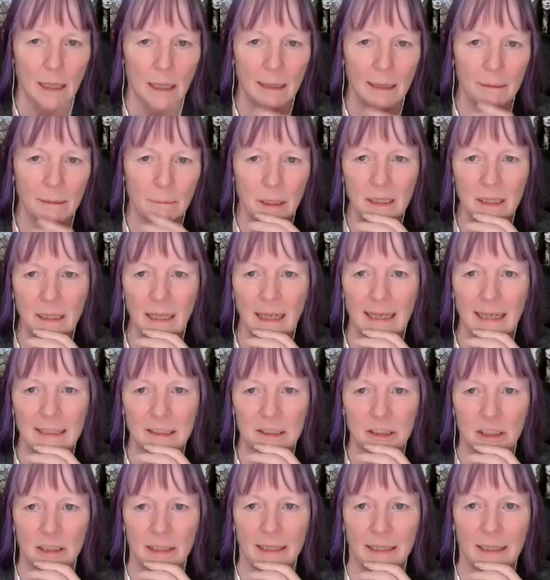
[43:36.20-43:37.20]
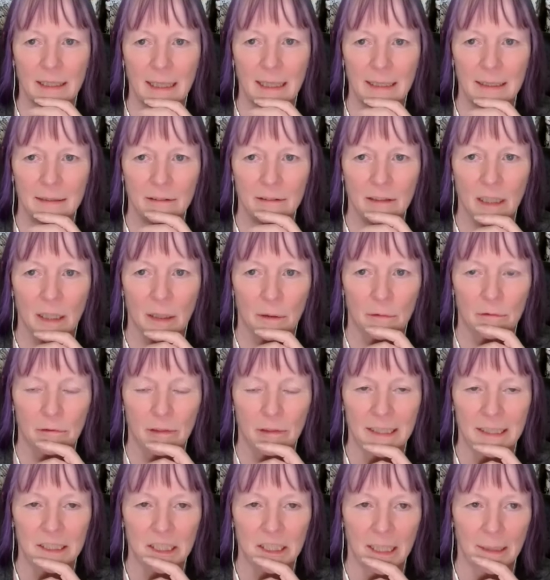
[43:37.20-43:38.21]
I'm going to actually kind of go and
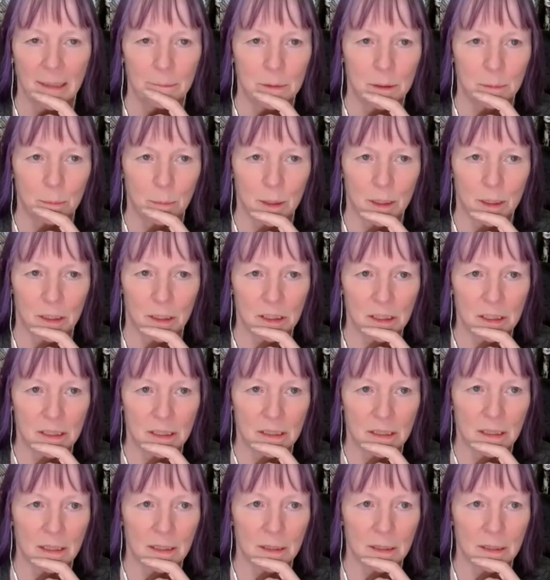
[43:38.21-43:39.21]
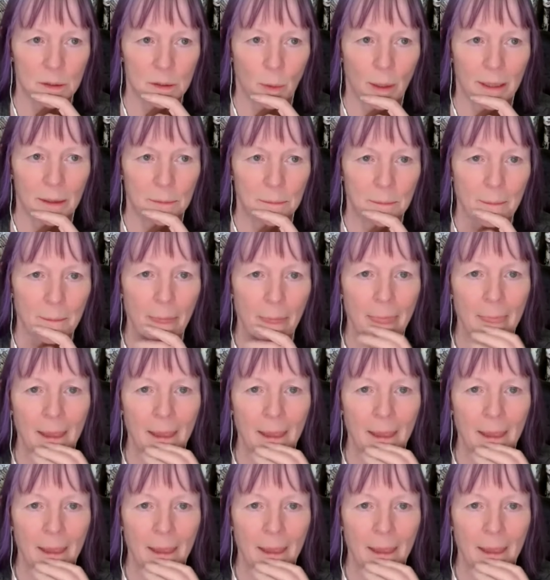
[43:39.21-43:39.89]
read James Burgess as well,